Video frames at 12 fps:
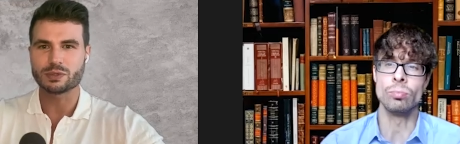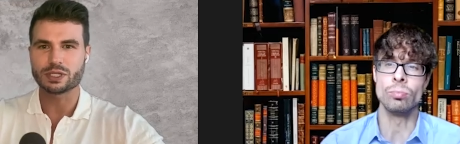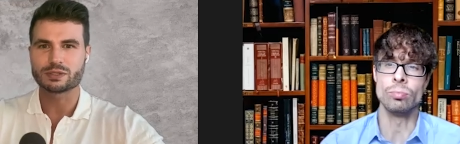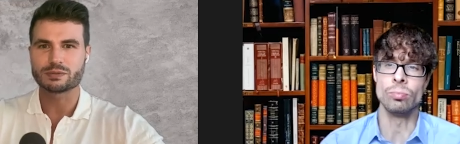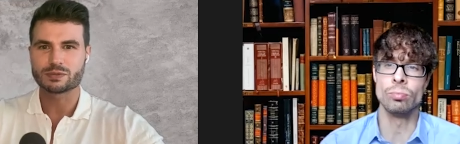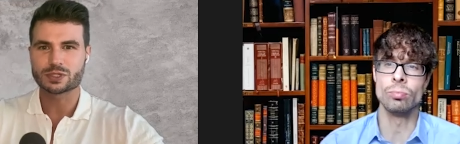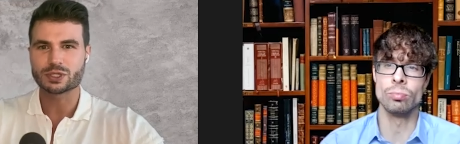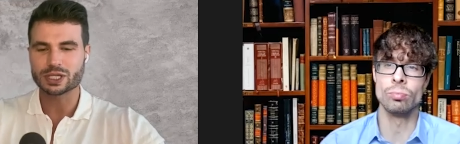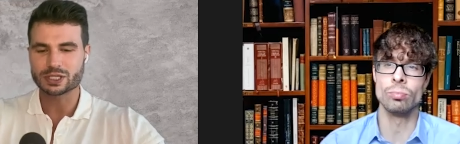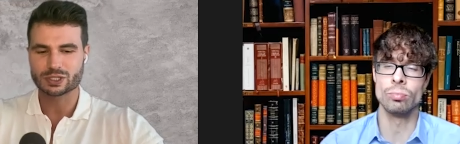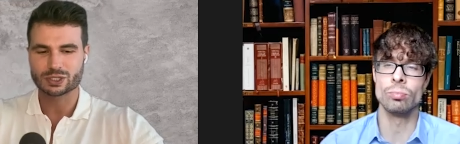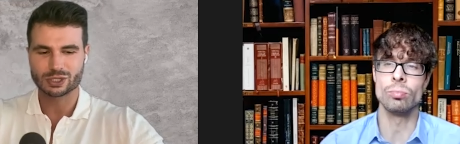Speaker 1: with. So
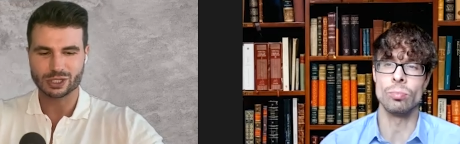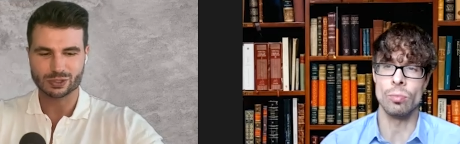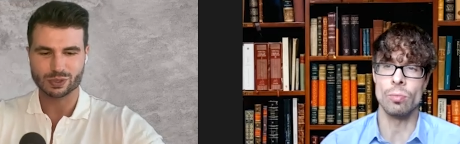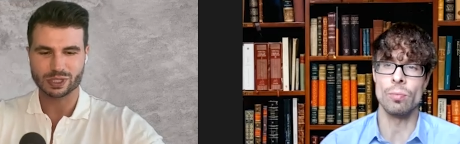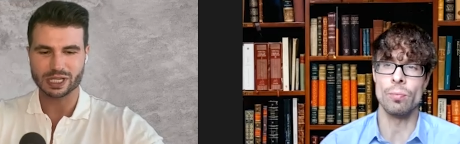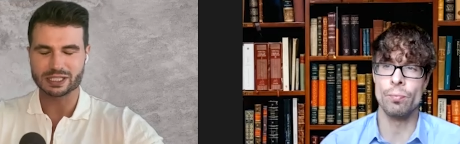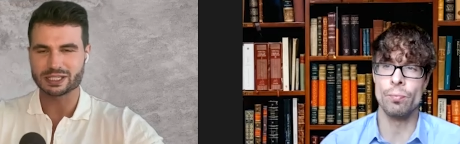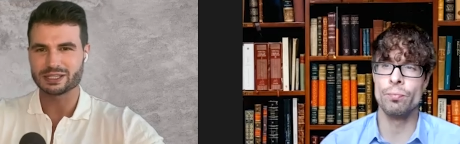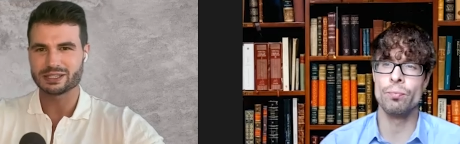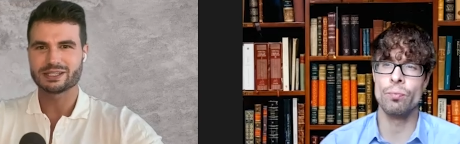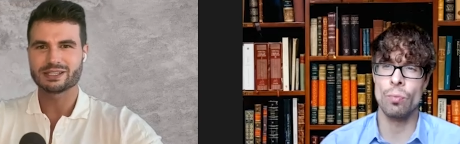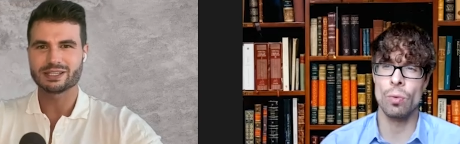that's that's what I
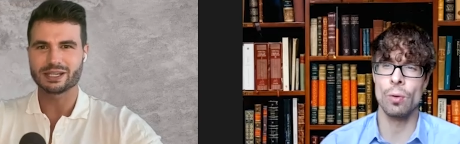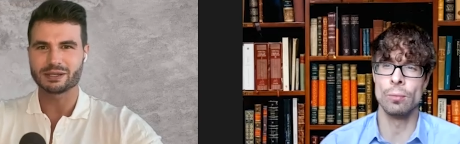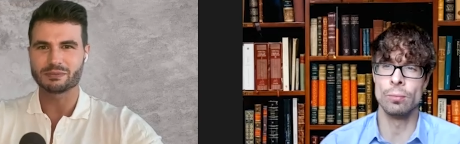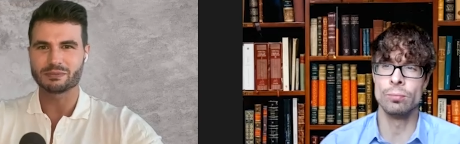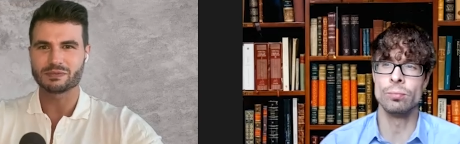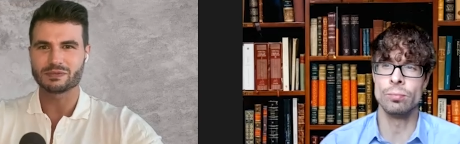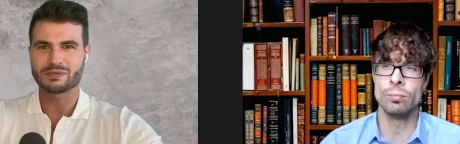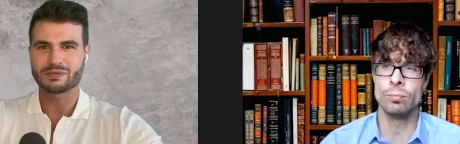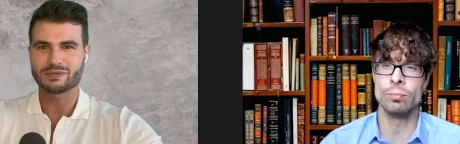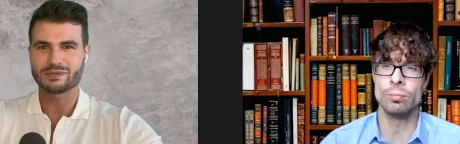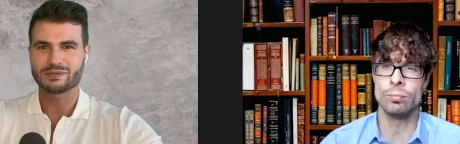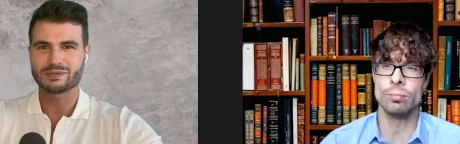did um,
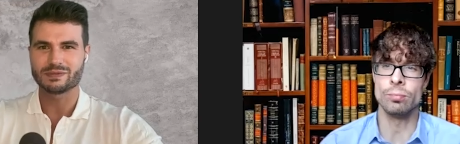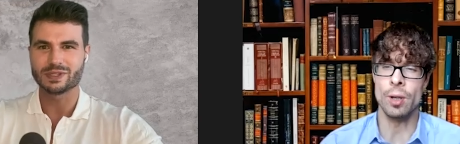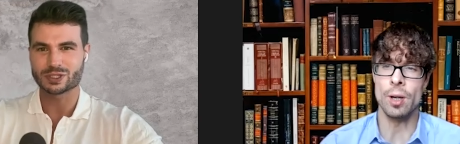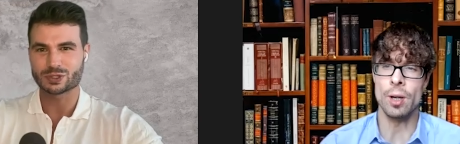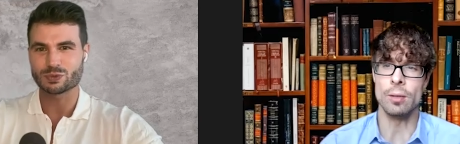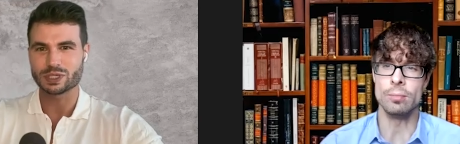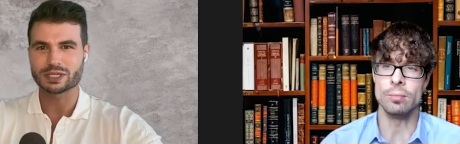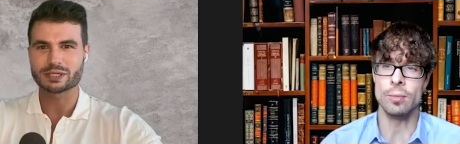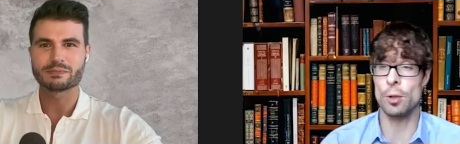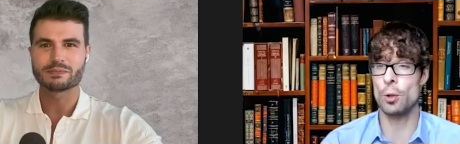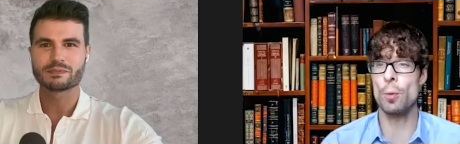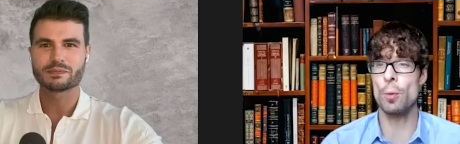this yeah,
Speaker 2: week.
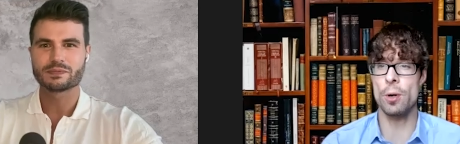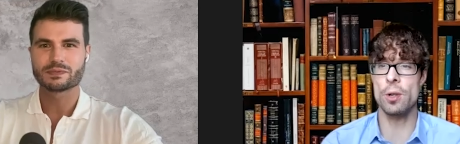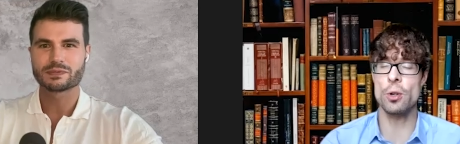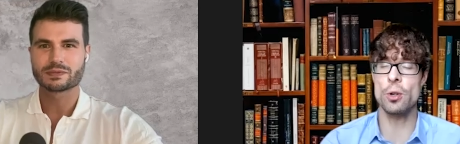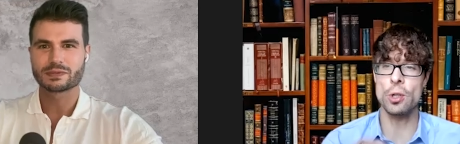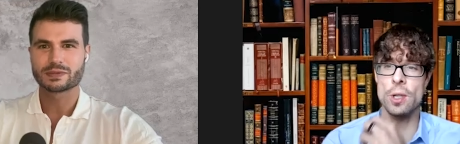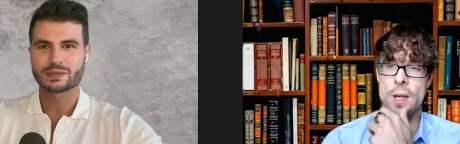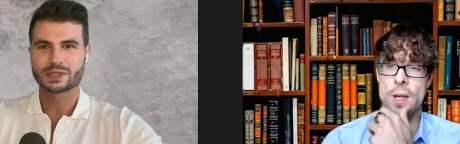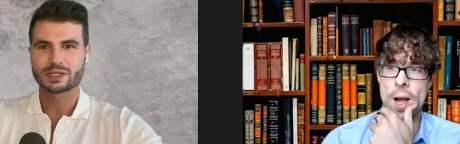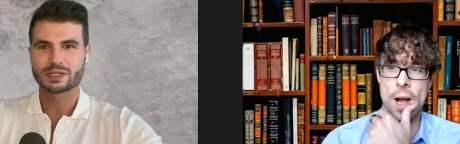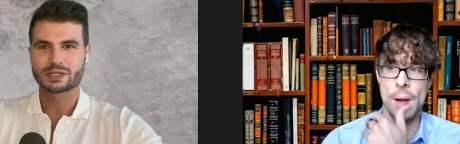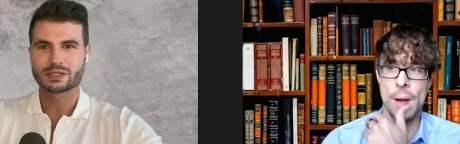Yeah, super interesting.
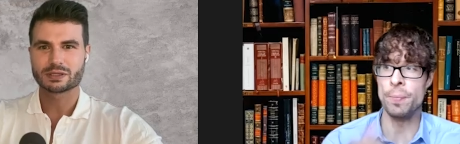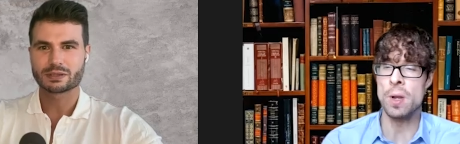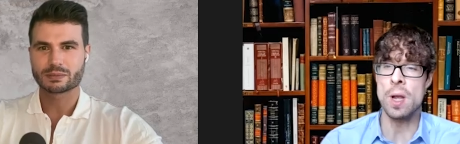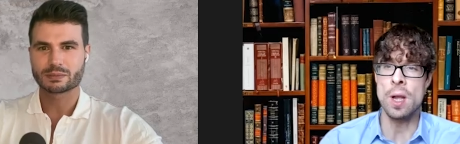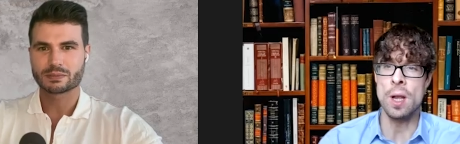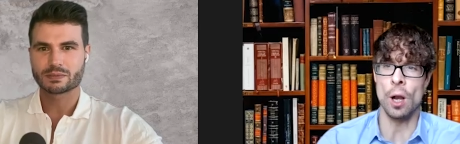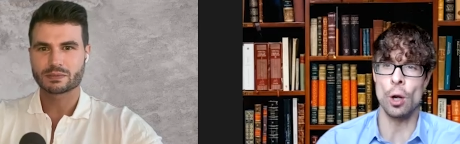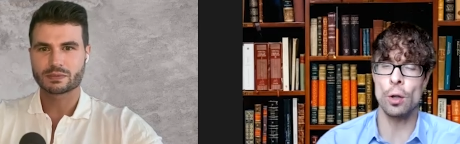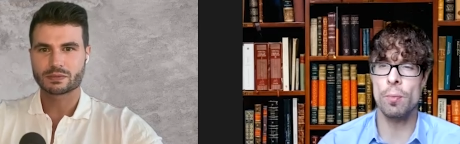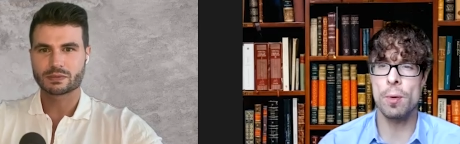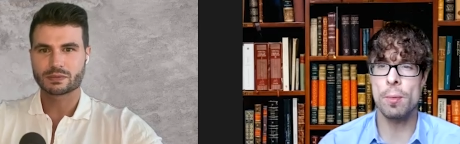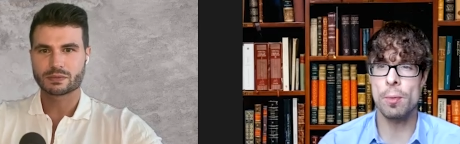Um, a lot of
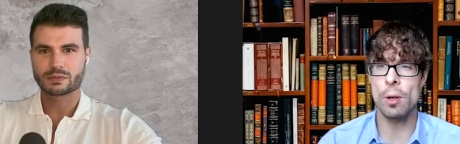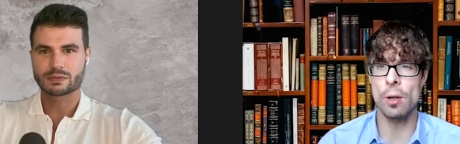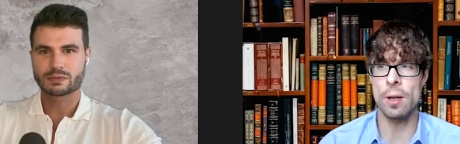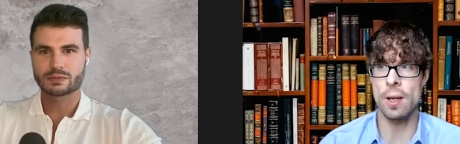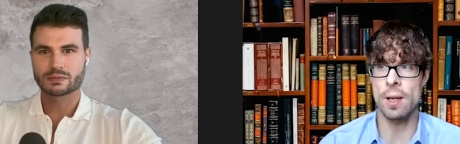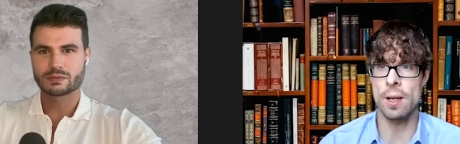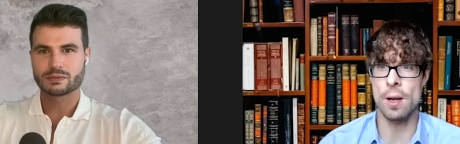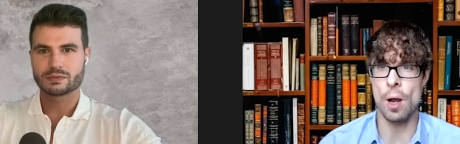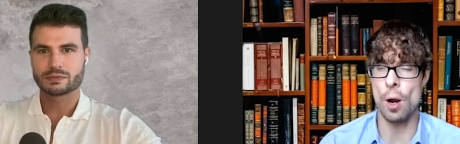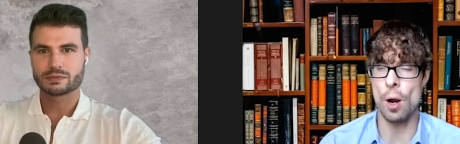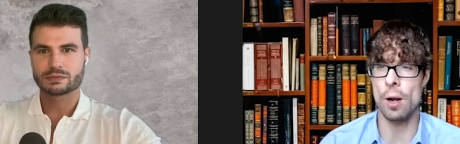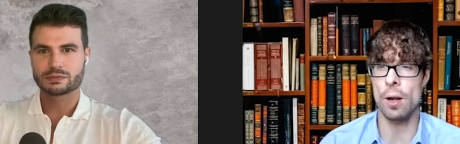people in uh,
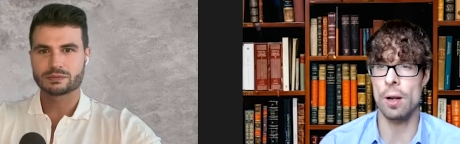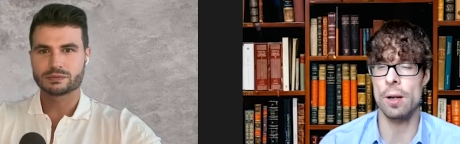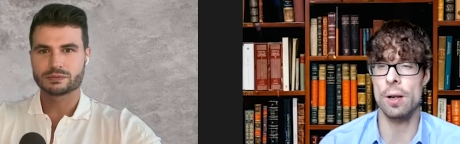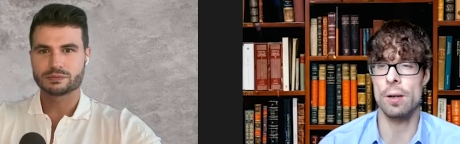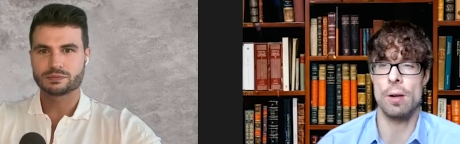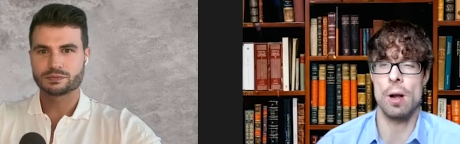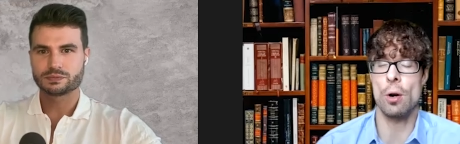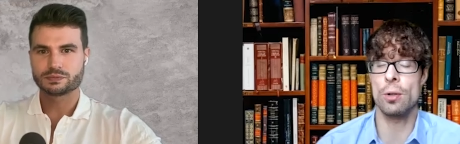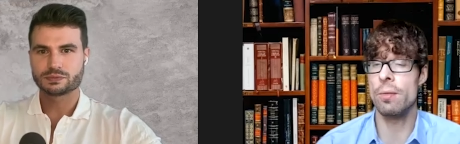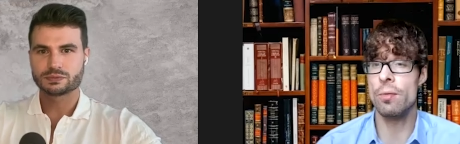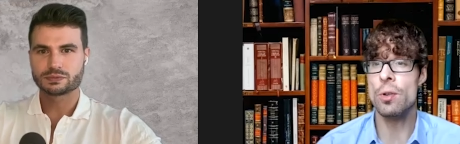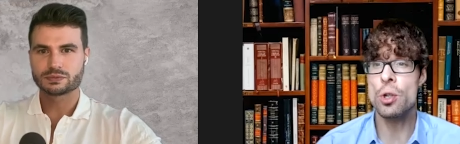uh are
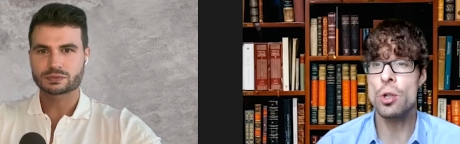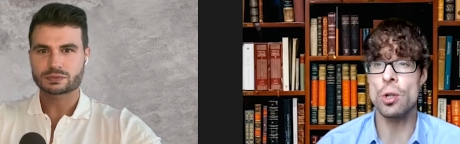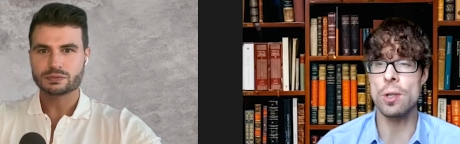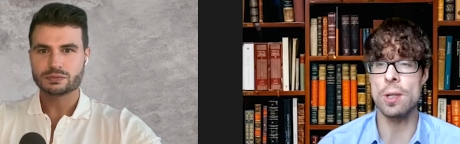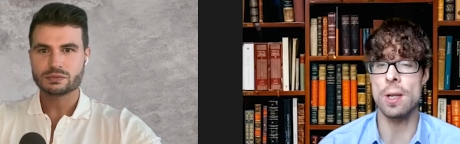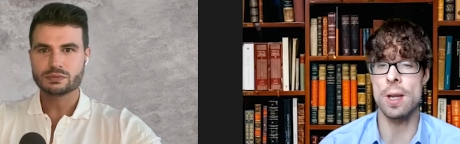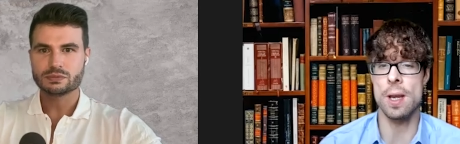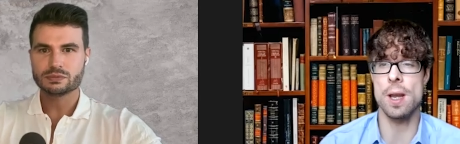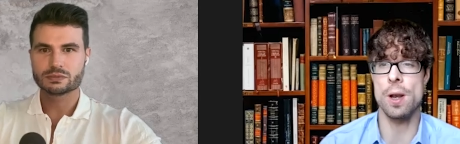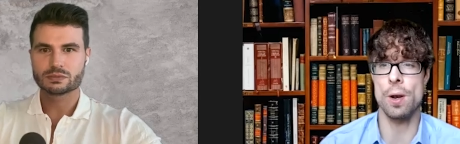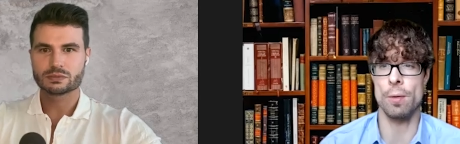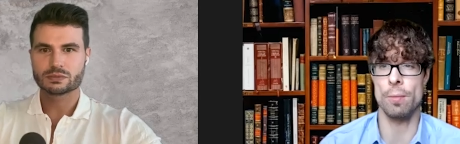deficient in